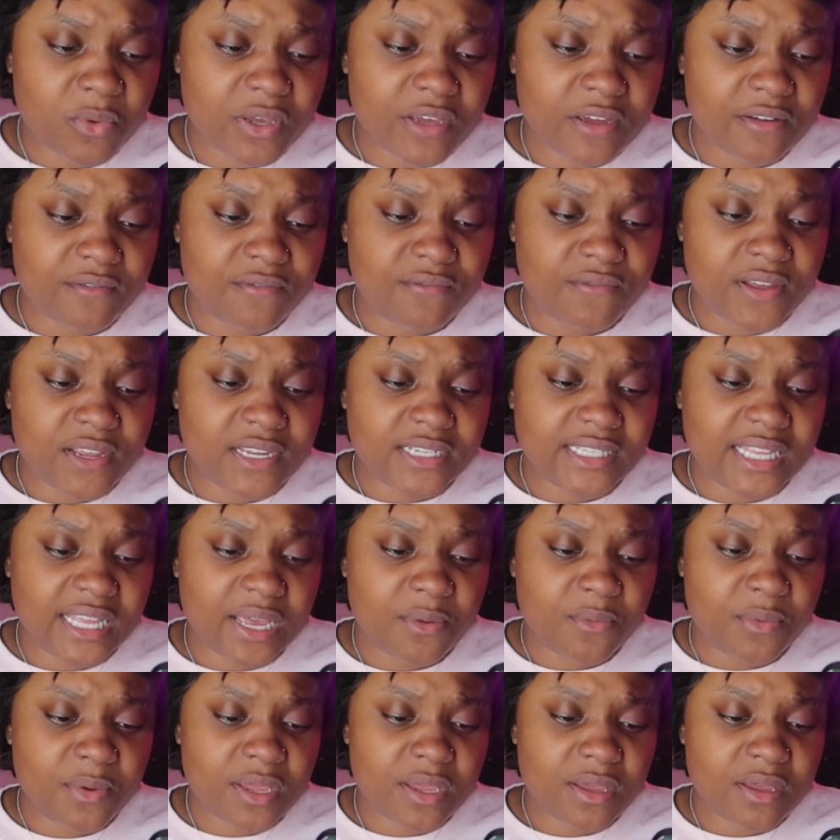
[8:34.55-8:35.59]
we confessed
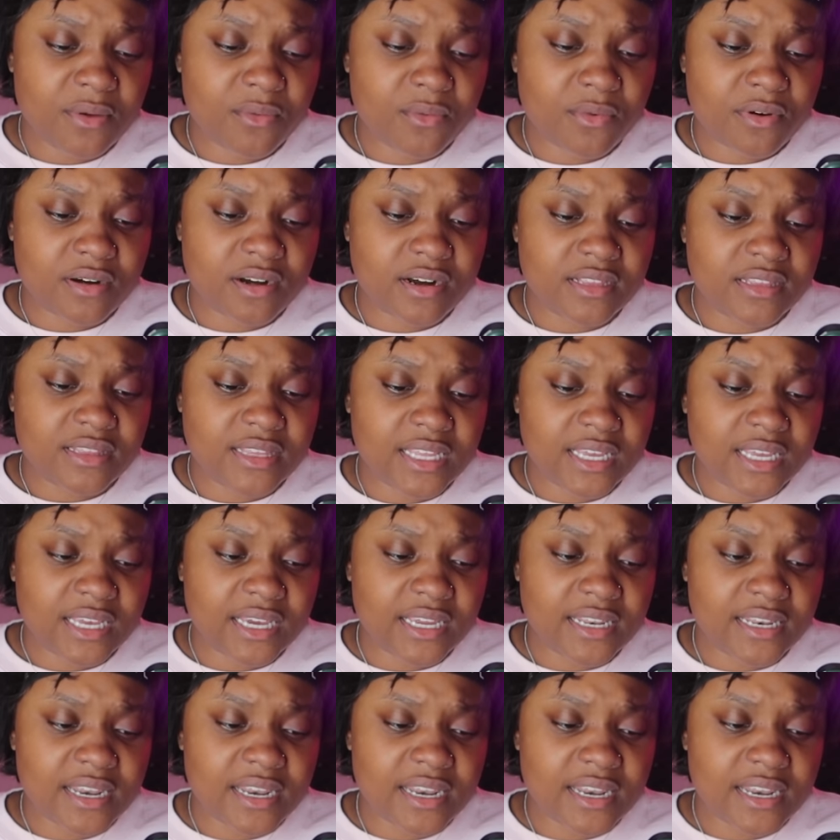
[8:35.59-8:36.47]
that we were a thing,